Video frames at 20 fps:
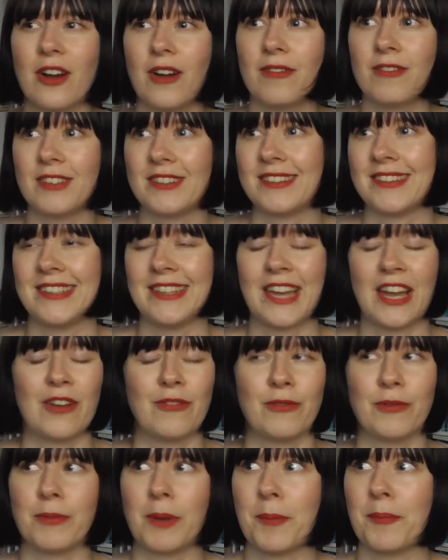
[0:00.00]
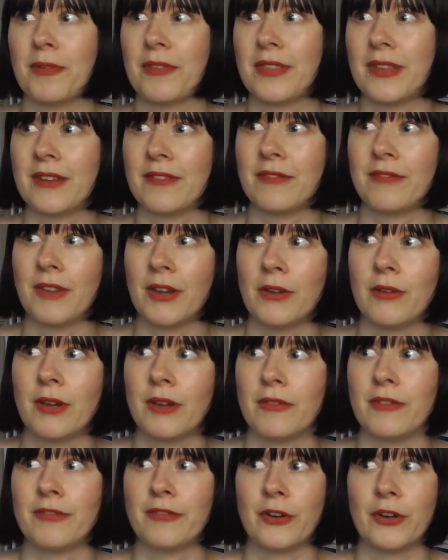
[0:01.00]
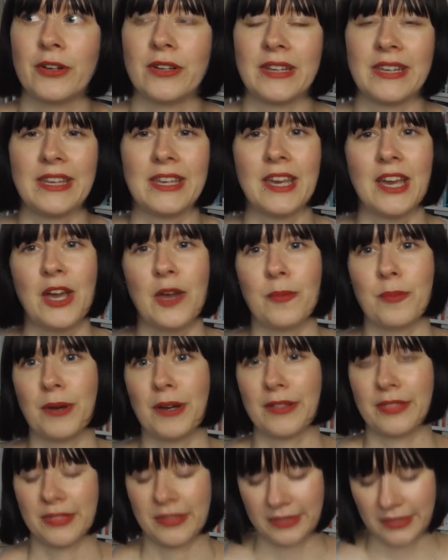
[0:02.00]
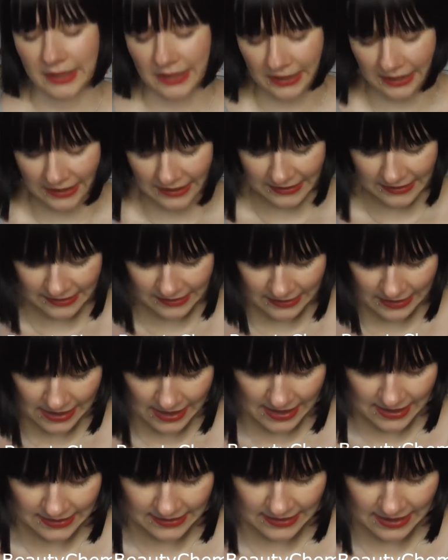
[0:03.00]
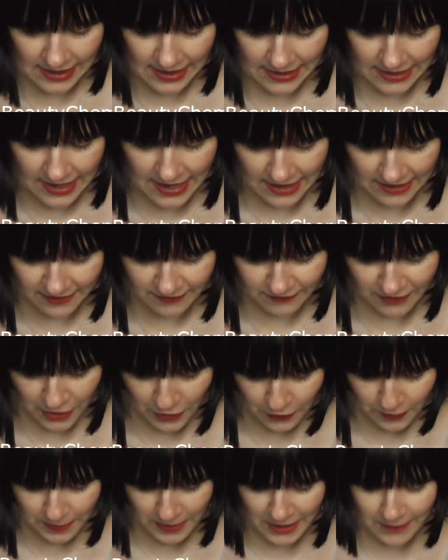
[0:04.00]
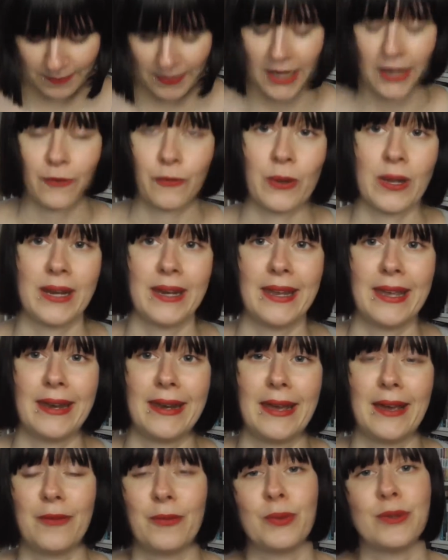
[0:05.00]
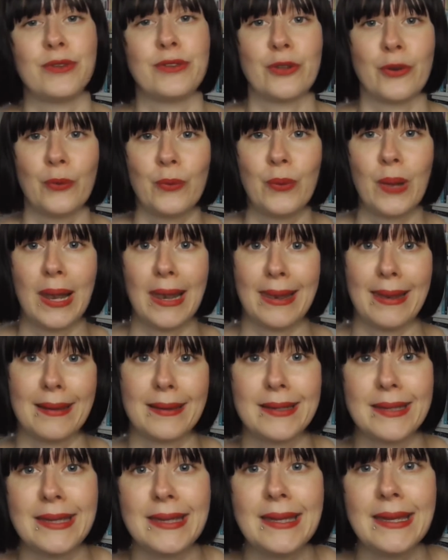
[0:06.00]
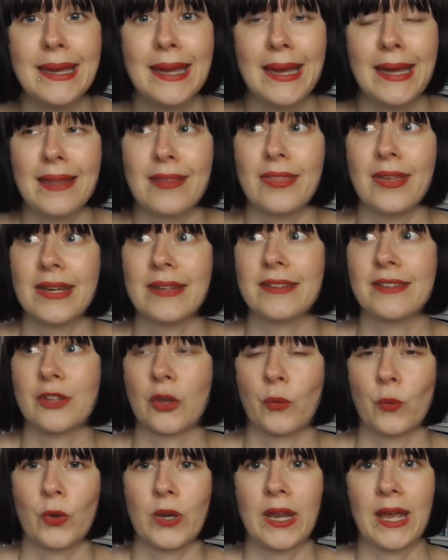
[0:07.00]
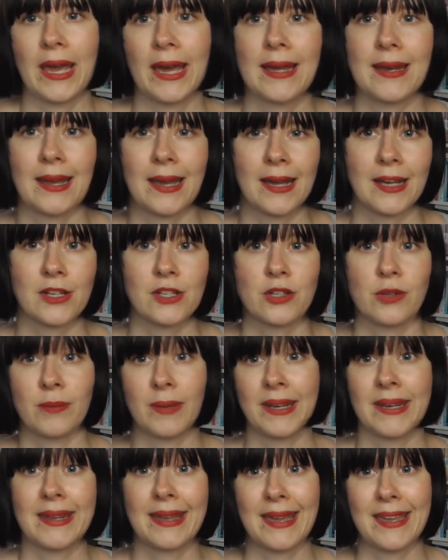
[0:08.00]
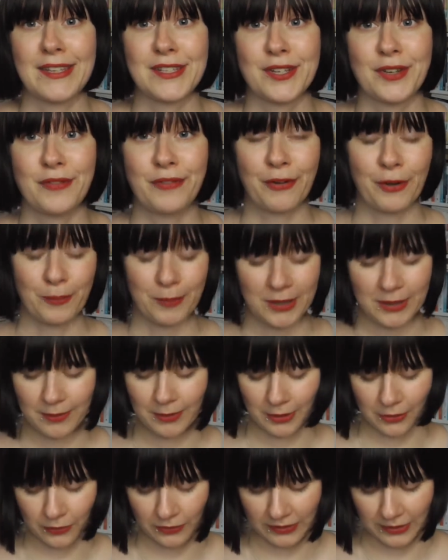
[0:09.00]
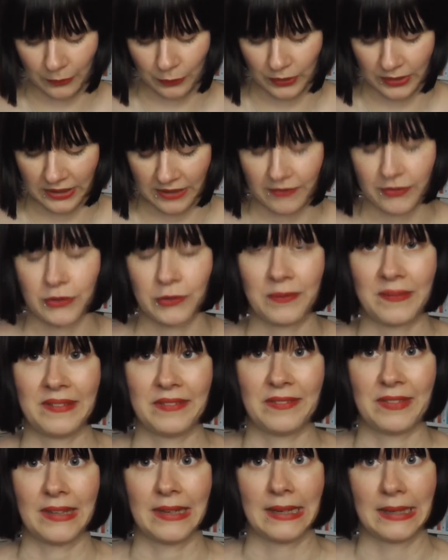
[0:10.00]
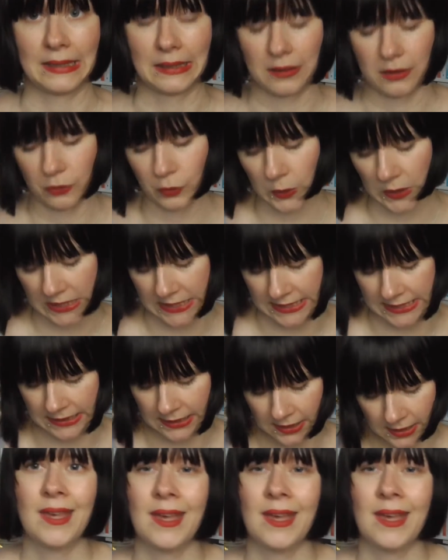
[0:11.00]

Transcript: Obviously, I remember that very, very fondly. But the thing is that I had a very bad migraine, and I was so lucky that someone had actual medication for me because I wouldn't have survived the night otherwise.